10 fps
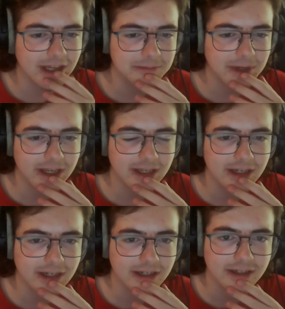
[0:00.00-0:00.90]

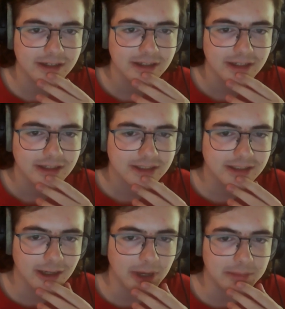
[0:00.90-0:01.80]

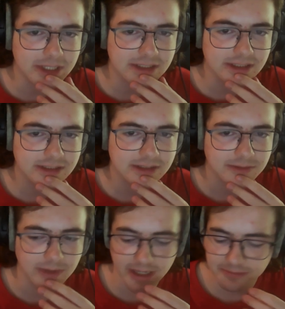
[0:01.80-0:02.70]
of my business,
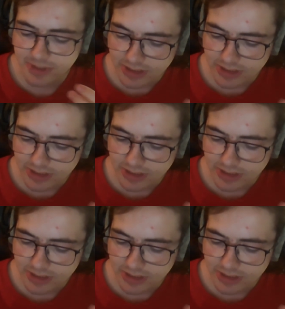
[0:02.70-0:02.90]
right?